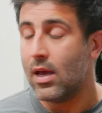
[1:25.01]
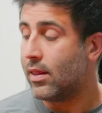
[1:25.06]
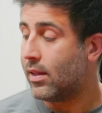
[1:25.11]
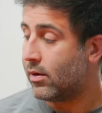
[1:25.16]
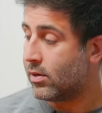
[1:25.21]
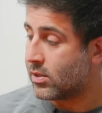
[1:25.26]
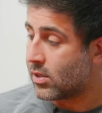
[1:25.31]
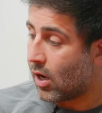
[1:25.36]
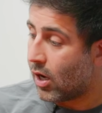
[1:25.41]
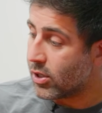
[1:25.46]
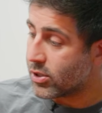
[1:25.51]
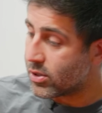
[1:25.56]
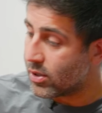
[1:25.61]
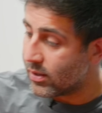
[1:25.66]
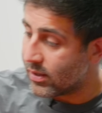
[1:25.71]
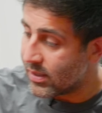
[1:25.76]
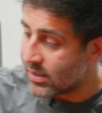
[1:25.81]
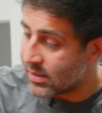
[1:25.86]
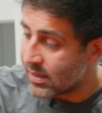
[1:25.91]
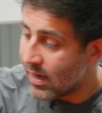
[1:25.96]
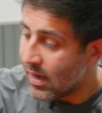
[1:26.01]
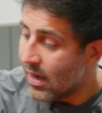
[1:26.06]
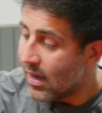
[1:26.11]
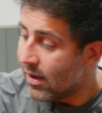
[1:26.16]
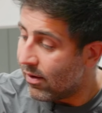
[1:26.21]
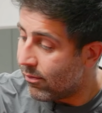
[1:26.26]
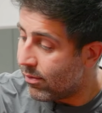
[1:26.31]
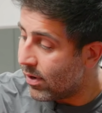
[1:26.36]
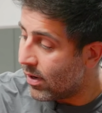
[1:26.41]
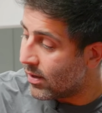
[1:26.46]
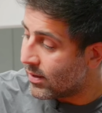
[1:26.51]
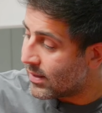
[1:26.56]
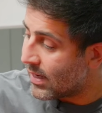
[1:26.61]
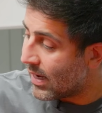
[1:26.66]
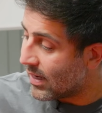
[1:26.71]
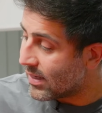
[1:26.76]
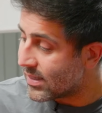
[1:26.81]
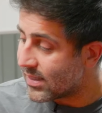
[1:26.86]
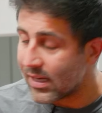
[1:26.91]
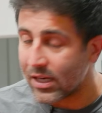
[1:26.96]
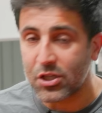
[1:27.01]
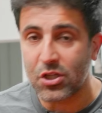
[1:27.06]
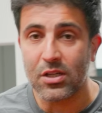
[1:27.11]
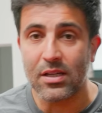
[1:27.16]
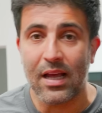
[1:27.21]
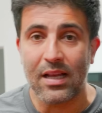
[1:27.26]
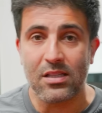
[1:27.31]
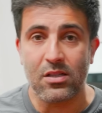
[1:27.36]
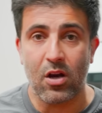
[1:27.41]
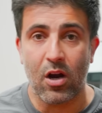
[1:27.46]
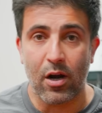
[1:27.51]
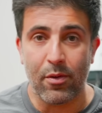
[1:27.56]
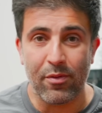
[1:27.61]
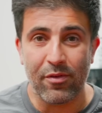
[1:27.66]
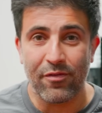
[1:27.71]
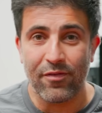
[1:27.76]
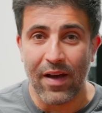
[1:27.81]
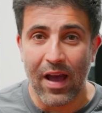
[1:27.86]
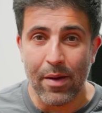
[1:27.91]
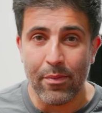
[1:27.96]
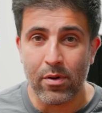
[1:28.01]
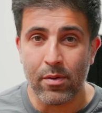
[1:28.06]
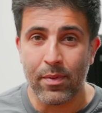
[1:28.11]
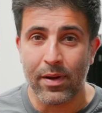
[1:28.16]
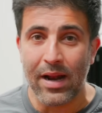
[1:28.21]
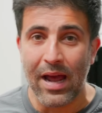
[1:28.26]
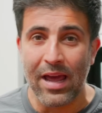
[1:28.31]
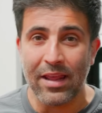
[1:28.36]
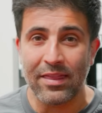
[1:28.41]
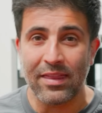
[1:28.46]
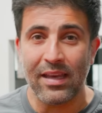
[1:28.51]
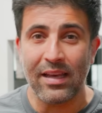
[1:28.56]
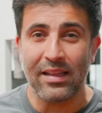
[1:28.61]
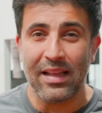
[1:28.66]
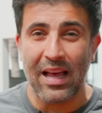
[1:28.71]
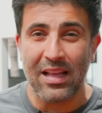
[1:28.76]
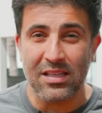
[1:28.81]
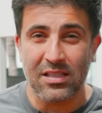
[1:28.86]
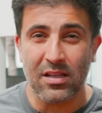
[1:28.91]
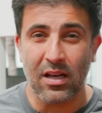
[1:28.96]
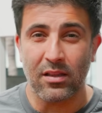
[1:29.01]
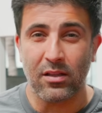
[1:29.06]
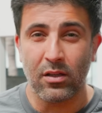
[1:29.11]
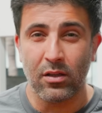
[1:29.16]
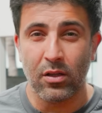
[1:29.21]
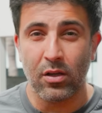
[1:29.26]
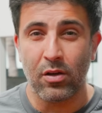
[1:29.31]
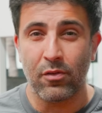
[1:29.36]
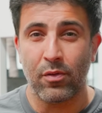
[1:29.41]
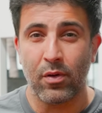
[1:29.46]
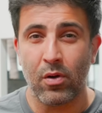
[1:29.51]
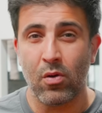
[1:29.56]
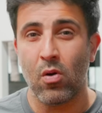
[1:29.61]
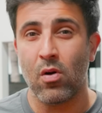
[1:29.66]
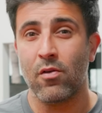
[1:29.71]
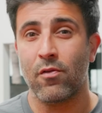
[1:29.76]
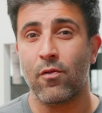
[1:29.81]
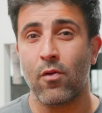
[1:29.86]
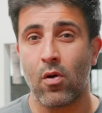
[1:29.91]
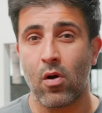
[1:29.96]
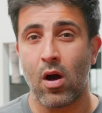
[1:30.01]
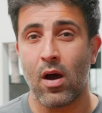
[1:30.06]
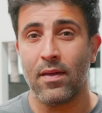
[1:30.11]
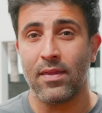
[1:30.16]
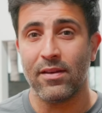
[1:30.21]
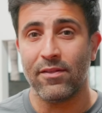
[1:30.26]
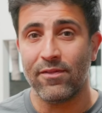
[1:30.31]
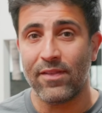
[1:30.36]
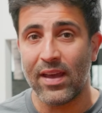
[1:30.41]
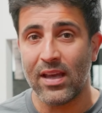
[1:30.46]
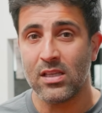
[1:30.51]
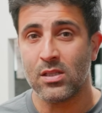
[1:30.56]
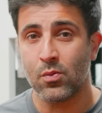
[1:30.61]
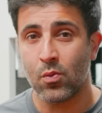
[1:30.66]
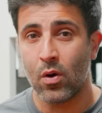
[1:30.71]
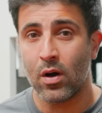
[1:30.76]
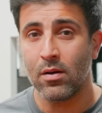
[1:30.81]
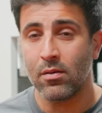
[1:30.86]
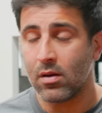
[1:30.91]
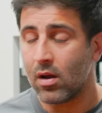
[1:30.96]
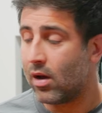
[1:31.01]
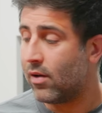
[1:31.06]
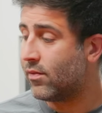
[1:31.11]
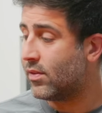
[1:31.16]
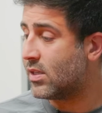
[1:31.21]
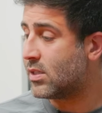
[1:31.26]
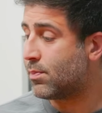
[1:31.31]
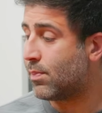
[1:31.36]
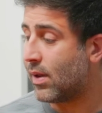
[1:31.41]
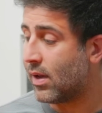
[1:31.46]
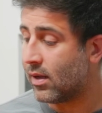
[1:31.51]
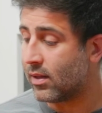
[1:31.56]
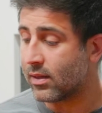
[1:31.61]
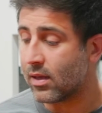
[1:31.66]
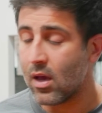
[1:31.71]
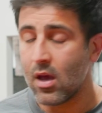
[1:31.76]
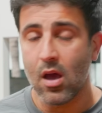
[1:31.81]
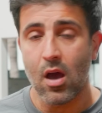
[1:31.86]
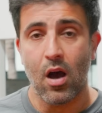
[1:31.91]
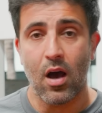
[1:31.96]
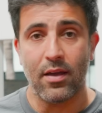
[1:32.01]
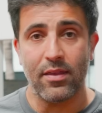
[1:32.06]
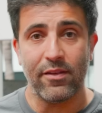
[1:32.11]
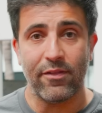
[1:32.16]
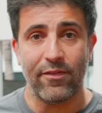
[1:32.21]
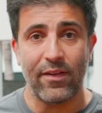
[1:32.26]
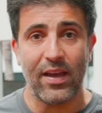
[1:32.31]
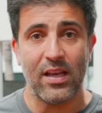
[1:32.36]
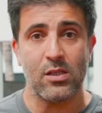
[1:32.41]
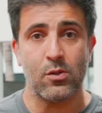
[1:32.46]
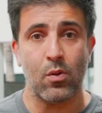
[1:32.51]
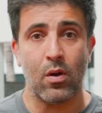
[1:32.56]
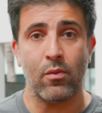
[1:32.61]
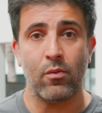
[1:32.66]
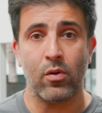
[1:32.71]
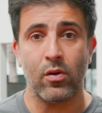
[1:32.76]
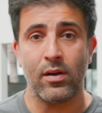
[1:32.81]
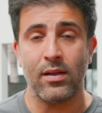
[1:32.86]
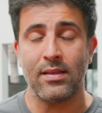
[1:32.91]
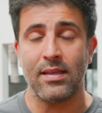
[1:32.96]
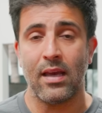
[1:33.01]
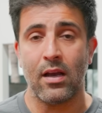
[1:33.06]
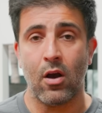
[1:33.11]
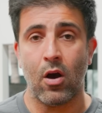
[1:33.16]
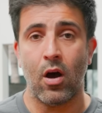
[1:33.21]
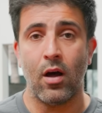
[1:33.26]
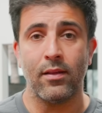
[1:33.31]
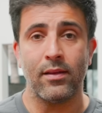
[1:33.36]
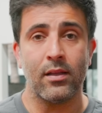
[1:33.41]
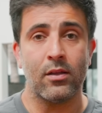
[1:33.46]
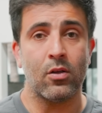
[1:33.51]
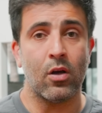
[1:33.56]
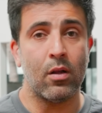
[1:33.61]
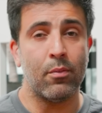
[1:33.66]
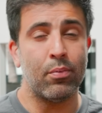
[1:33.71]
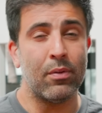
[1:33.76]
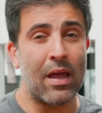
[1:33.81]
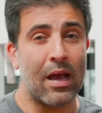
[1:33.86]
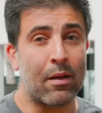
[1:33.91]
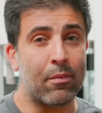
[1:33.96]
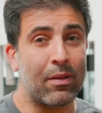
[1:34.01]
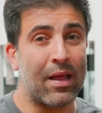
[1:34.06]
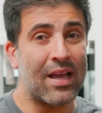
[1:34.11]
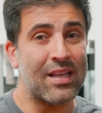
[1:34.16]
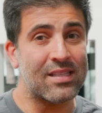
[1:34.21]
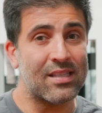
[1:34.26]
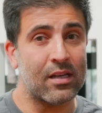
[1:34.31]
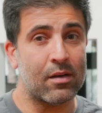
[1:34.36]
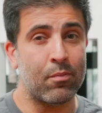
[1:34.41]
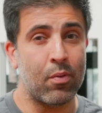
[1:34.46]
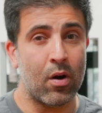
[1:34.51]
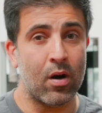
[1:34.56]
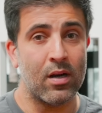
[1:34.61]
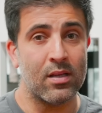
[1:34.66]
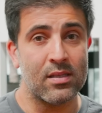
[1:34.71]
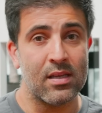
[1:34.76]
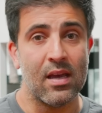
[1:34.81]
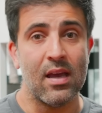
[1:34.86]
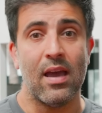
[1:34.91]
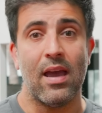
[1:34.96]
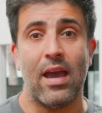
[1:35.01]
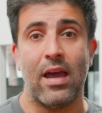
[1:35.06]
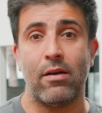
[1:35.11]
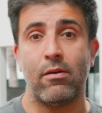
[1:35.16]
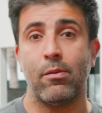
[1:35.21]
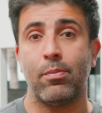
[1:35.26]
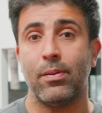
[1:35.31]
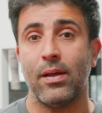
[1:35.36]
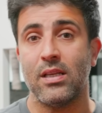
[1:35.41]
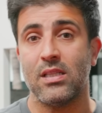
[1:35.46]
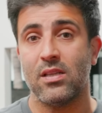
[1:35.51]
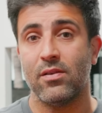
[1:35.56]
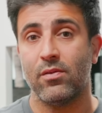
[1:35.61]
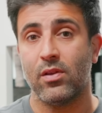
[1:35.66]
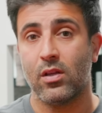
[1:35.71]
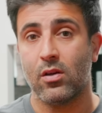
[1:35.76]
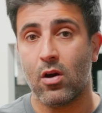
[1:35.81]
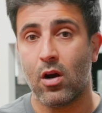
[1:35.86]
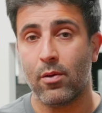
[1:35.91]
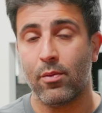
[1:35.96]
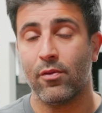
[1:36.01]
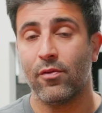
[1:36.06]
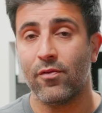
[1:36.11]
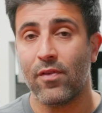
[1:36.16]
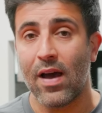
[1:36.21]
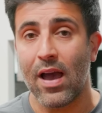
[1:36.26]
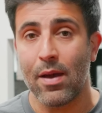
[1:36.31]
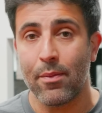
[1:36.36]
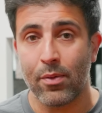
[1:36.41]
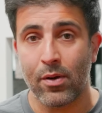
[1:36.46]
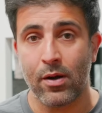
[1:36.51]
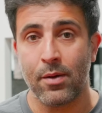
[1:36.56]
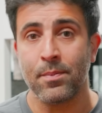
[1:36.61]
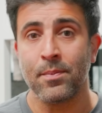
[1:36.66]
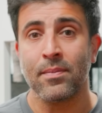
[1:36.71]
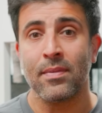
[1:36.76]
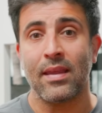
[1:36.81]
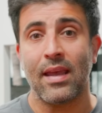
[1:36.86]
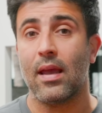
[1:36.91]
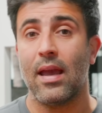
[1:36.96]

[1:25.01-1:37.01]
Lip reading: There's also this rear tail section that's carbon fiber, but I think that's not the look we're going for on the phase one of this build. On the phase one, we're going to take all the dull black plastic parts and replace them with carbon fiber.